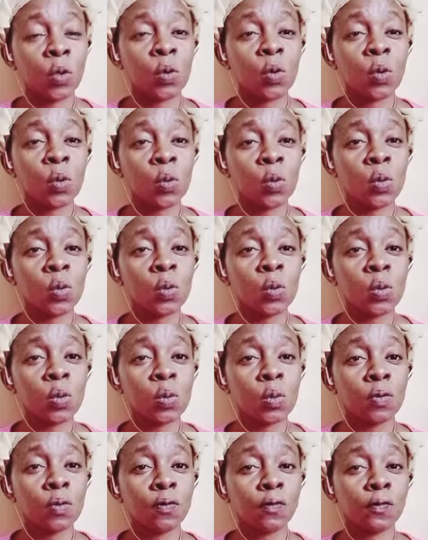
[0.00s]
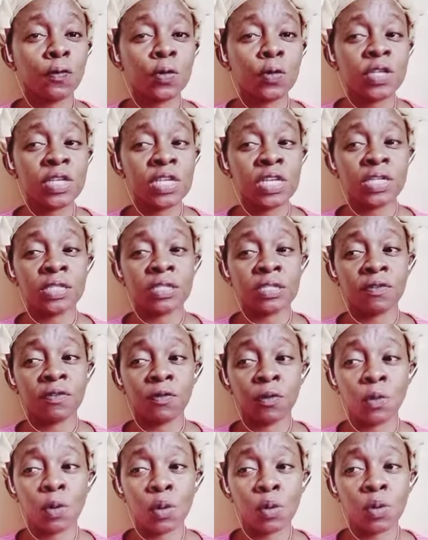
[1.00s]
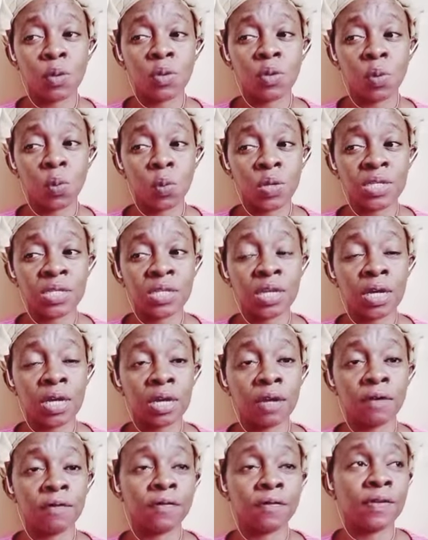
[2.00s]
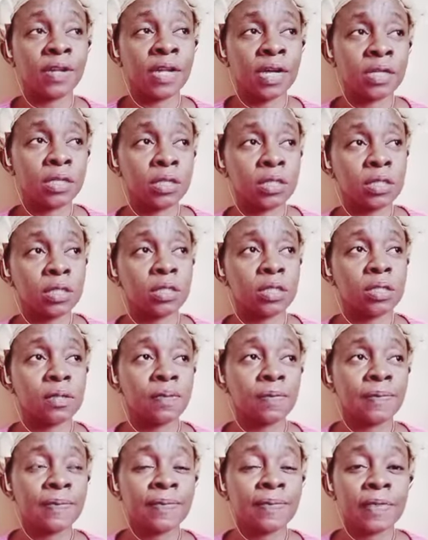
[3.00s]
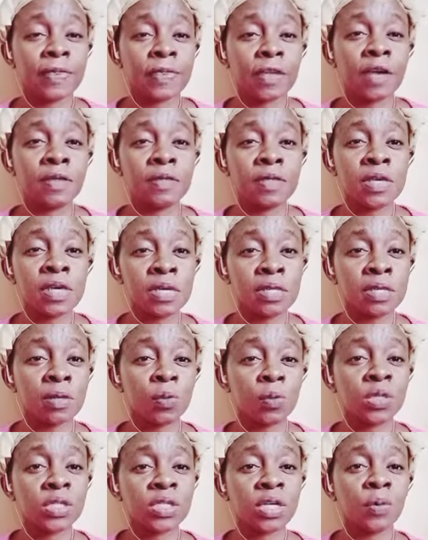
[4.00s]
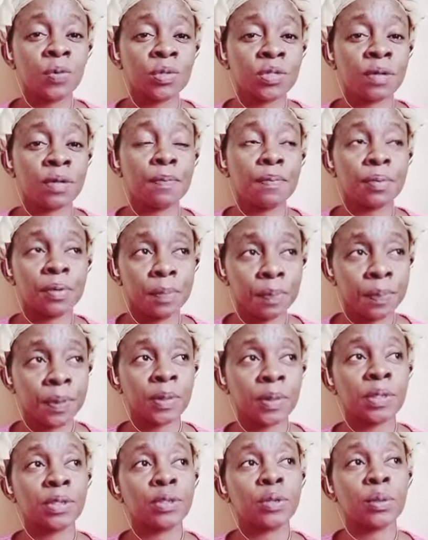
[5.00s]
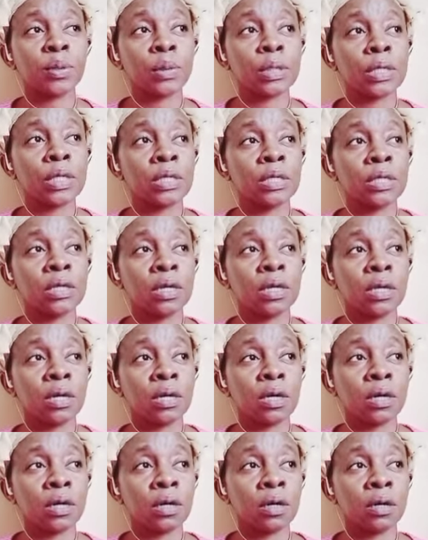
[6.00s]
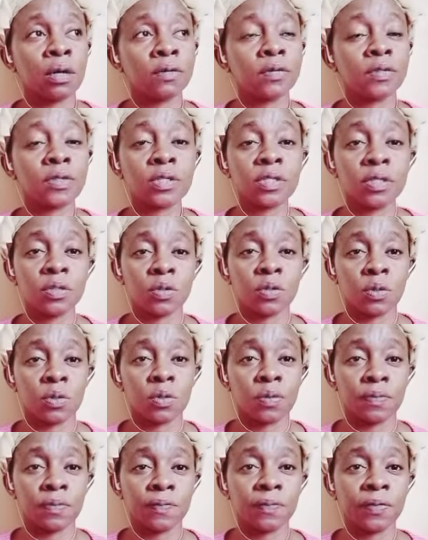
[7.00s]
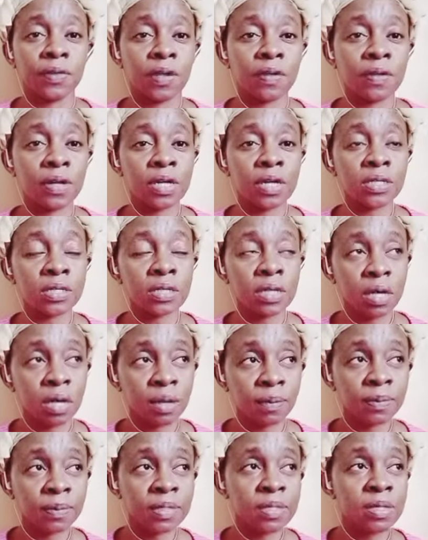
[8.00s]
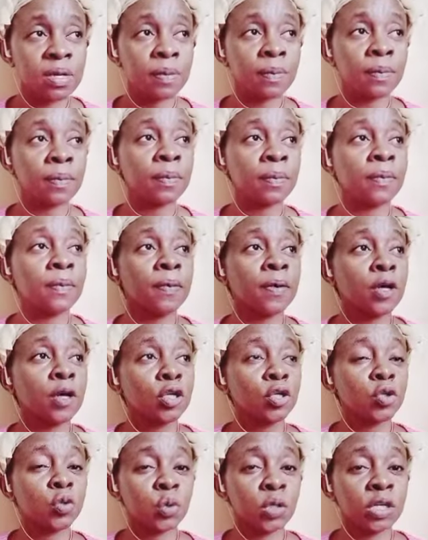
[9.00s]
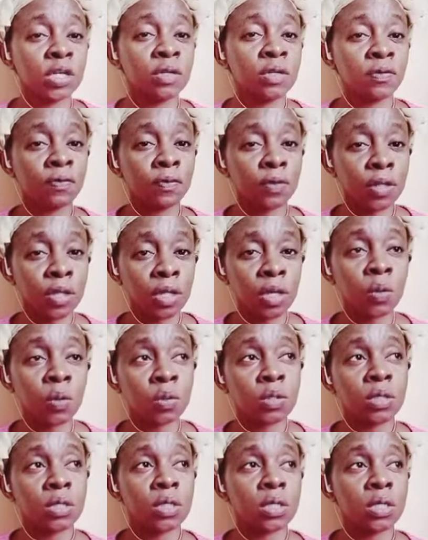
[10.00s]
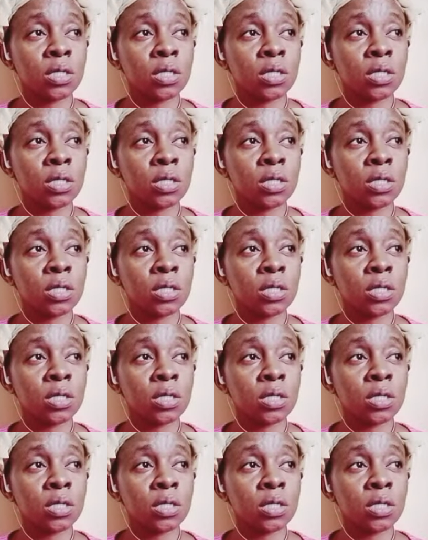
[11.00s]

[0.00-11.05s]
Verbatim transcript: who for years have gone through the winter and have learned. I think the winter was a preparatory season that has helped them to live without